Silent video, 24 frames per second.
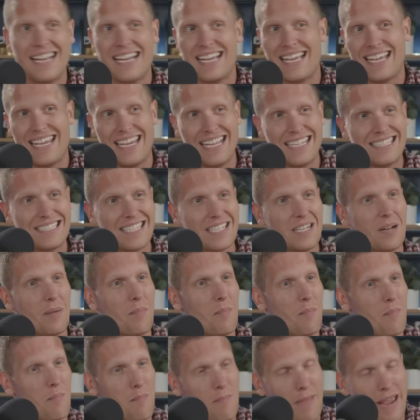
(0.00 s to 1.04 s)
It's an
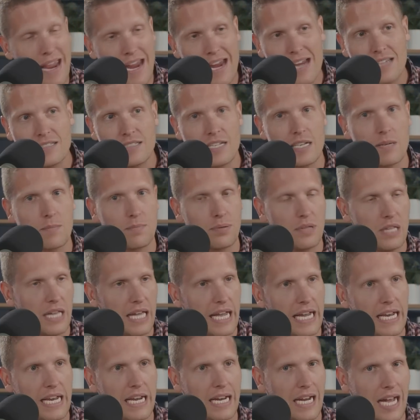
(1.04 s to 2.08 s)
amazing
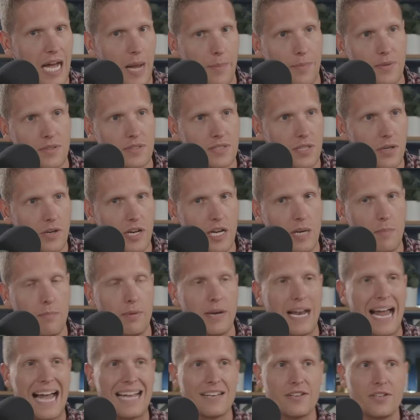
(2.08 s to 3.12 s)
planning opportunity, but
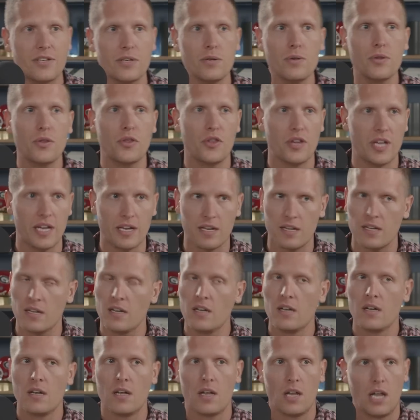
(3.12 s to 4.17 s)
I do think,
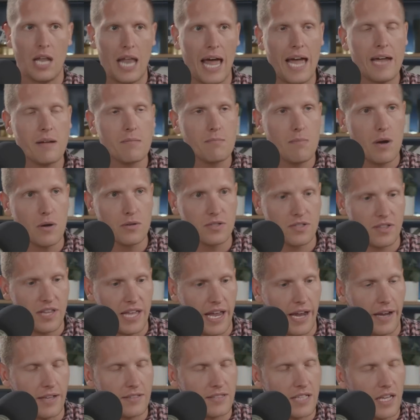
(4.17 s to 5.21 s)
like most
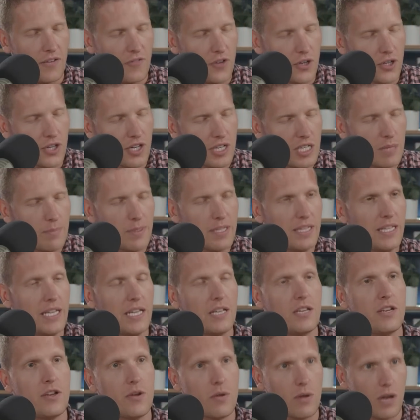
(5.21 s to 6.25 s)
things, if you're going to
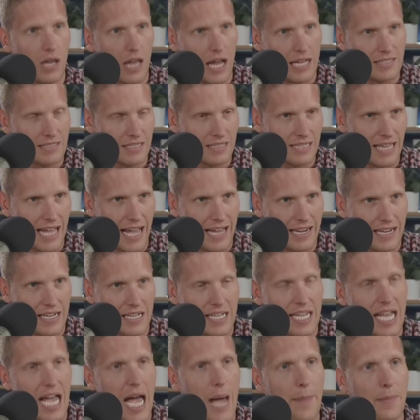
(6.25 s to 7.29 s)
begin utilizing that and
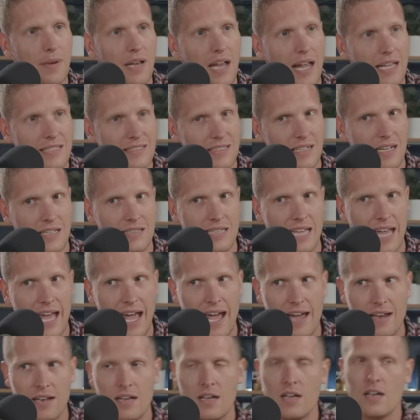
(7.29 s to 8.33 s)
capitalizing on
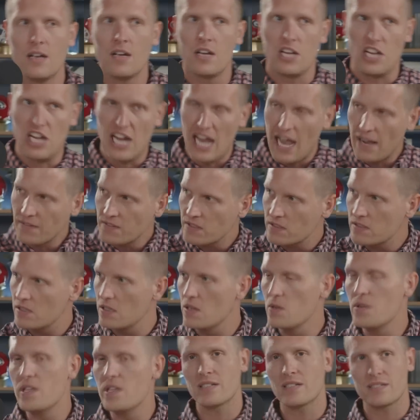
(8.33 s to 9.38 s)
that, you have to
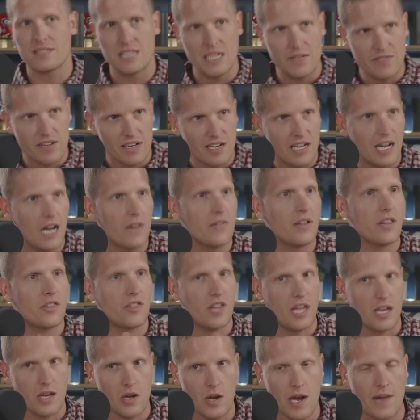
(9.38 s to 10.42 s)
do Stephen Covey
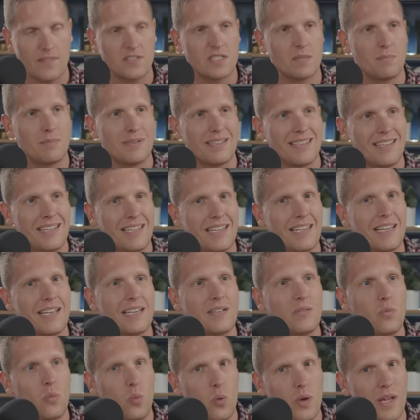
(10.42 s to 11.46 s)
thing. You have to
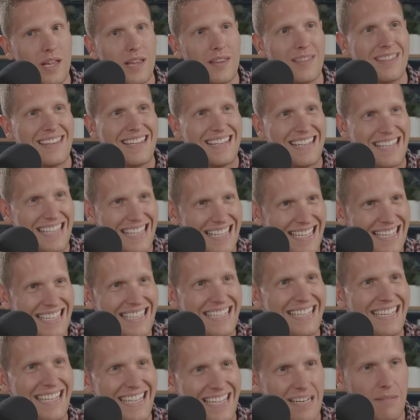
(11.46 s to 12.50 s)
begin with the end
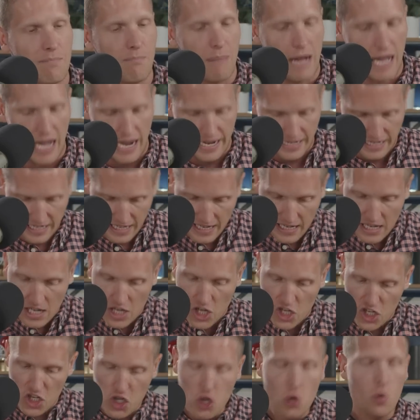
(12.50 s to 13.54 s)
in mind. And
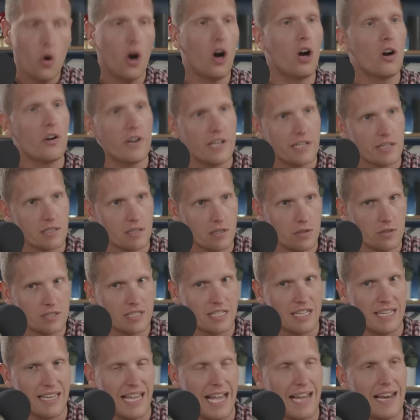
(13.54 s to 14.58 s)
you already alluded
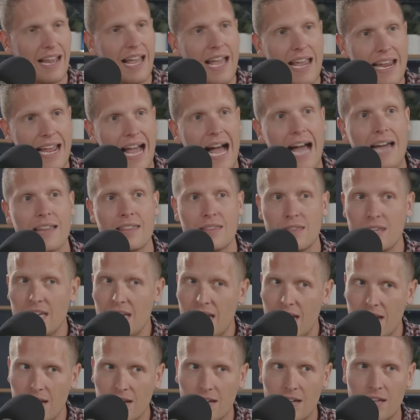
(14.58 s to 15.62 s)
to that. Hey, I
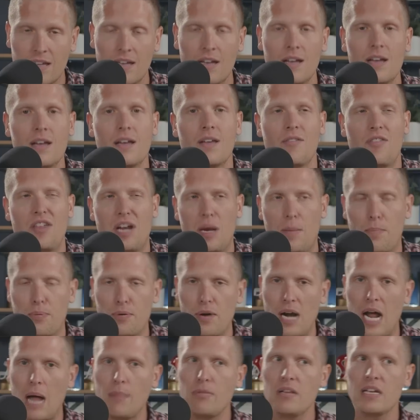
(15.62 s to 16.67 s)
think that I'm
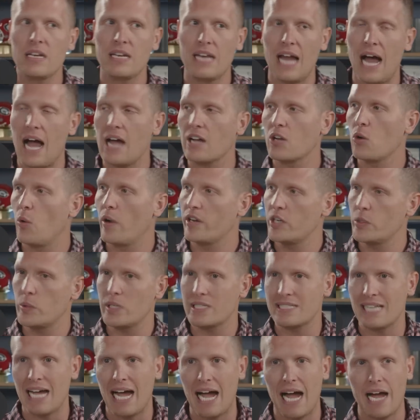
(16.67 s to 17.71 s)
probably not going to
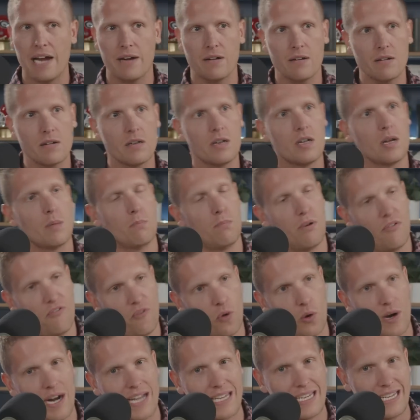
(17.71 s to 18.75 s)
retire
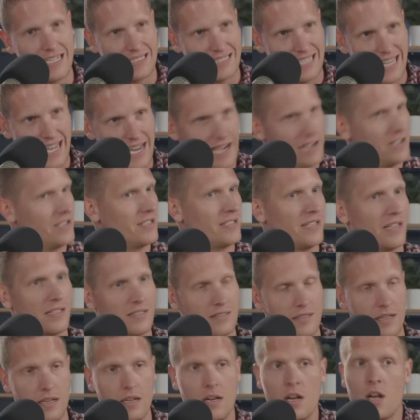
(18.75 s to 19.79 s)
before I get to age
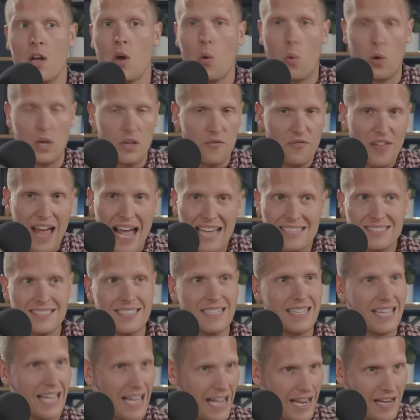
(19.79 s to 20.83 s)
sixty. Well, if that's the
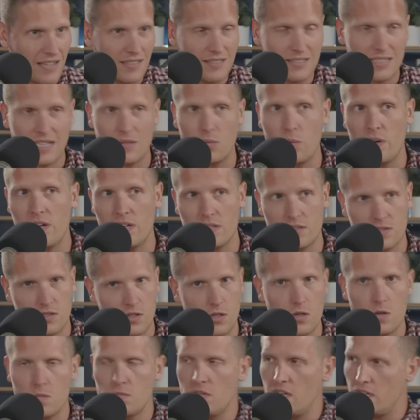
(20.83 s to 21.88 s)
case, and we
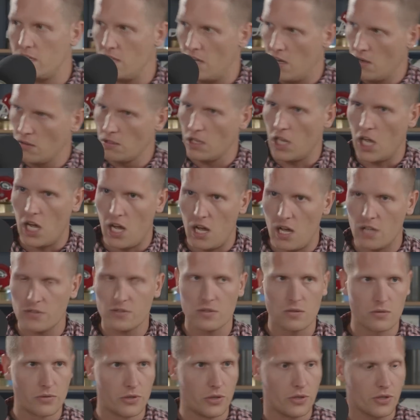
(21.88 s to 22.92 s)
assume that no laws or
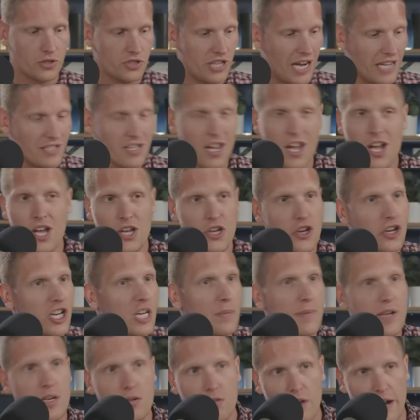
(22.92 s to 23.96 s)
rules change, you're going to
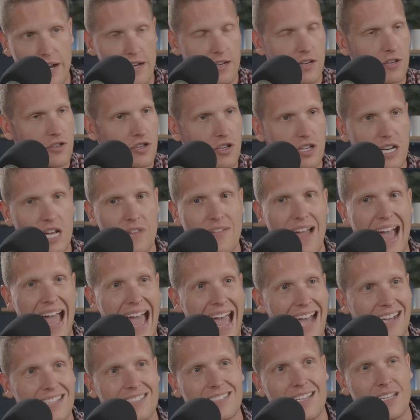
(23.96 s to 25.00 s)
be great because you're going to have
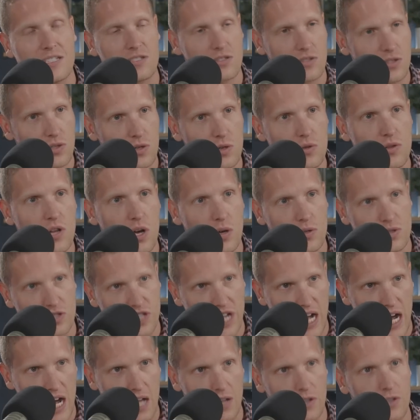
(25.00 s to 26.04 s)
access to those
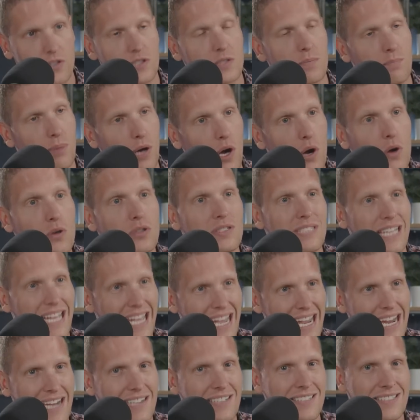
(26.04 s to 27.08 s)
dollars post
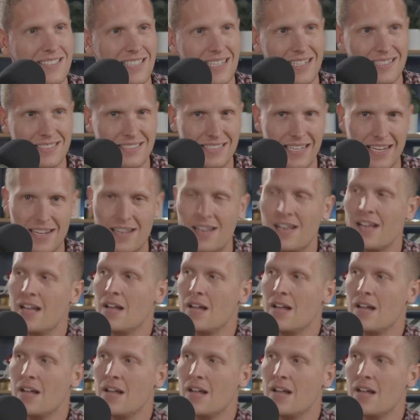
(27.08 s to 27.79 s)
age sixty.